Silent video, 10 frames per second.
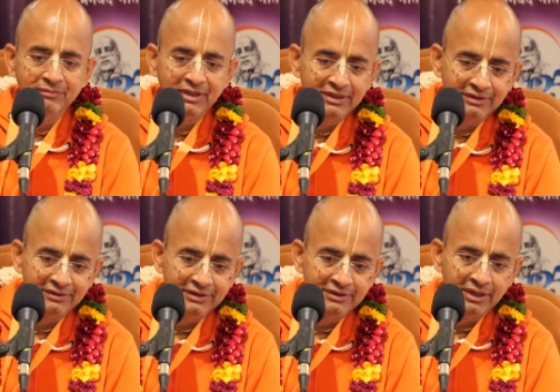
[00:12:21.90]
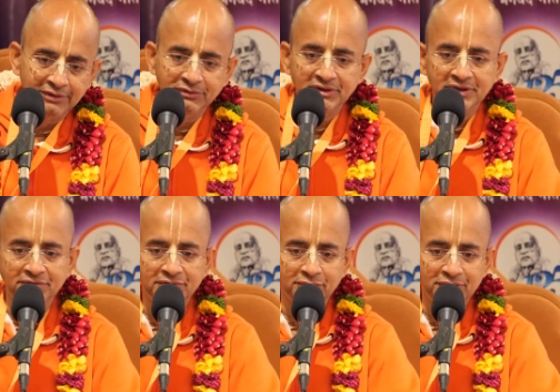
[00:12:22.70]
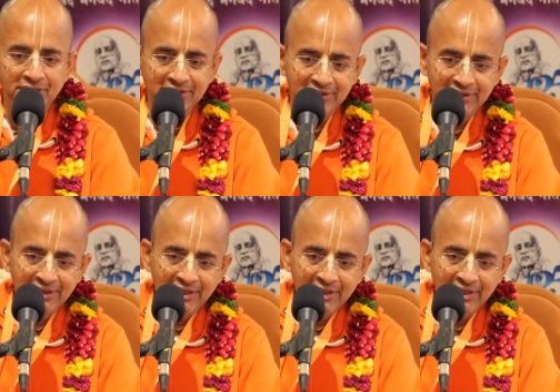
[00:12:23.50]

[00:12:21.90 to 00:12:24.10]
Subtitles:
from that he got association of devotees.